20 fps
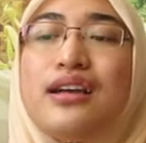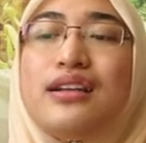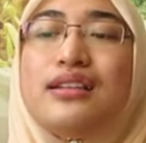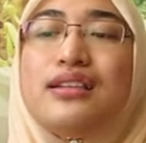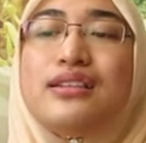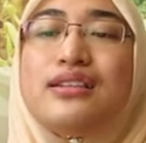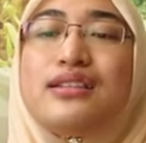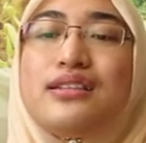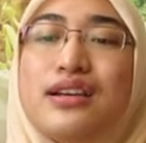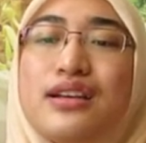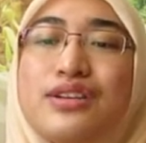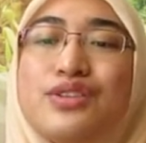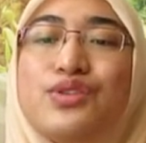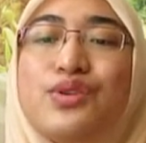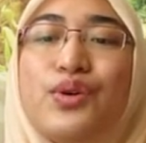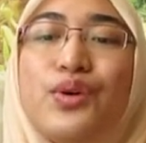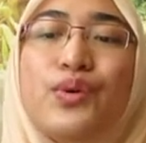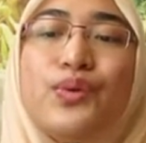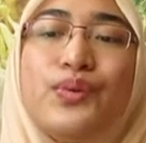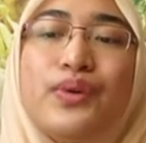the task
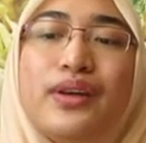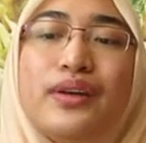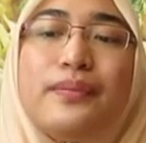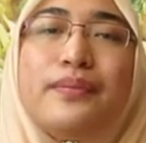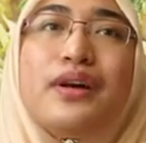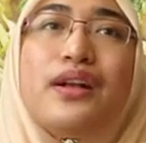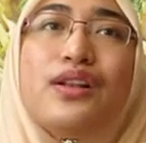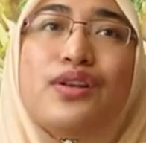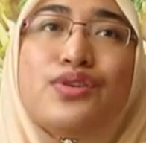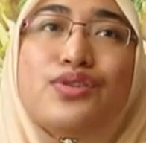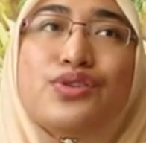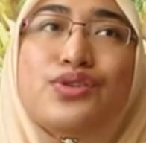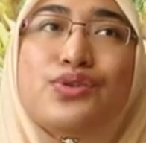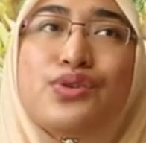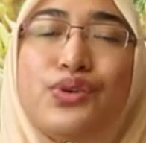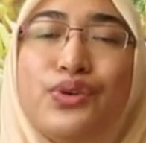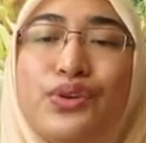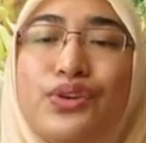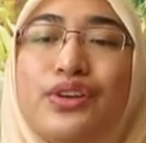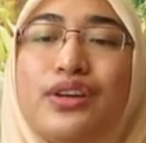or work, but
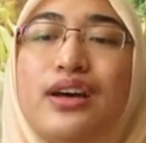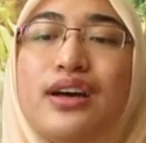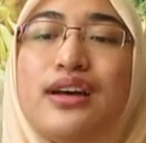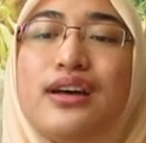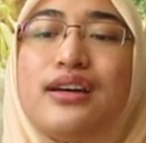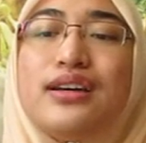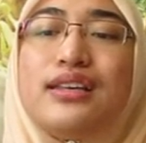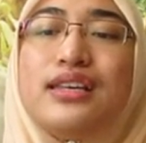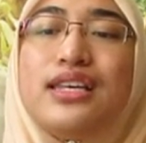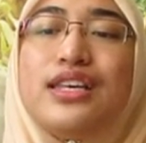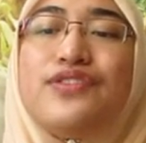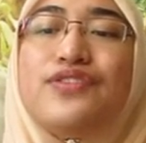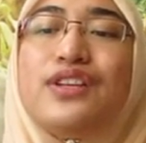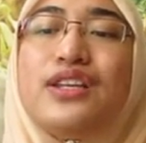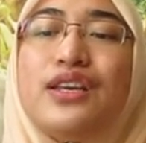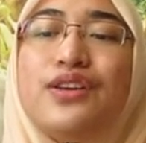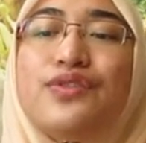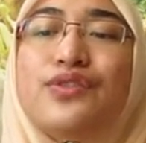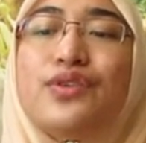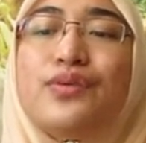also give
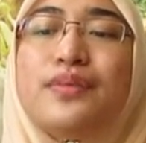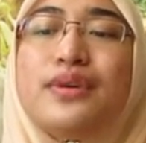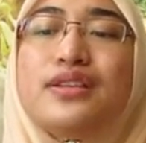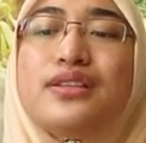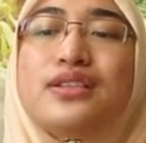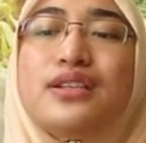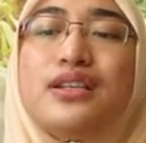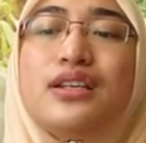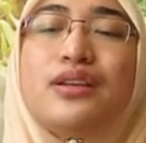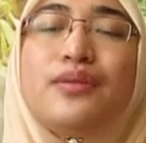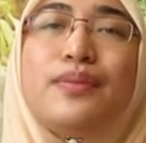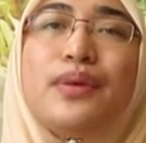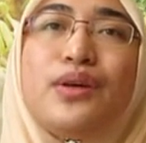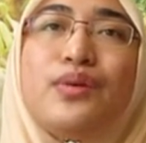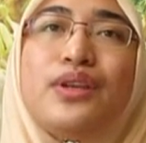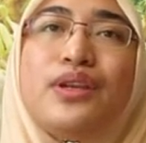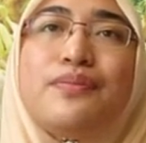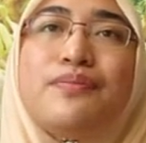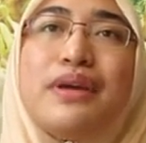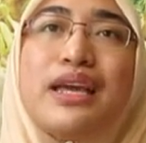the information about
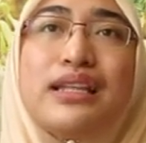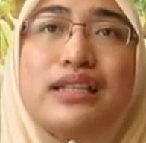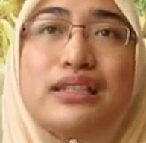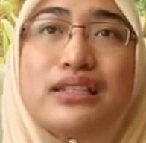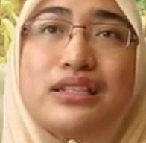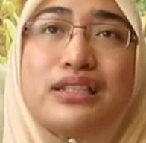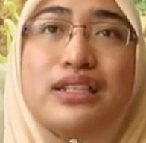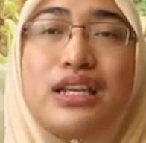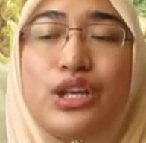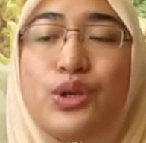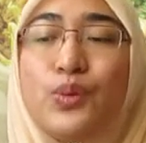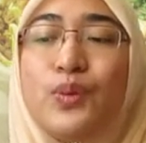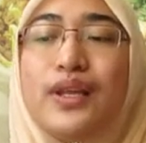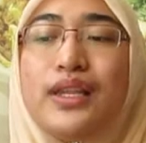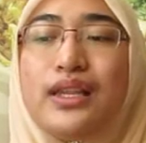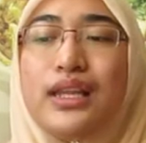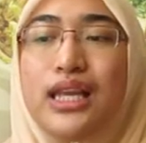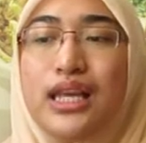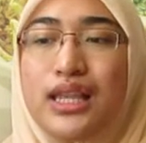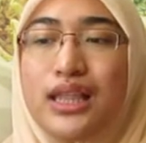the matter that we
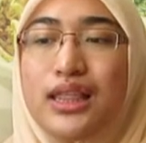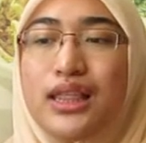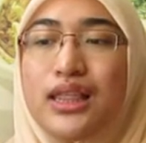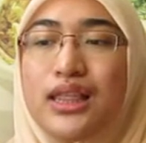need.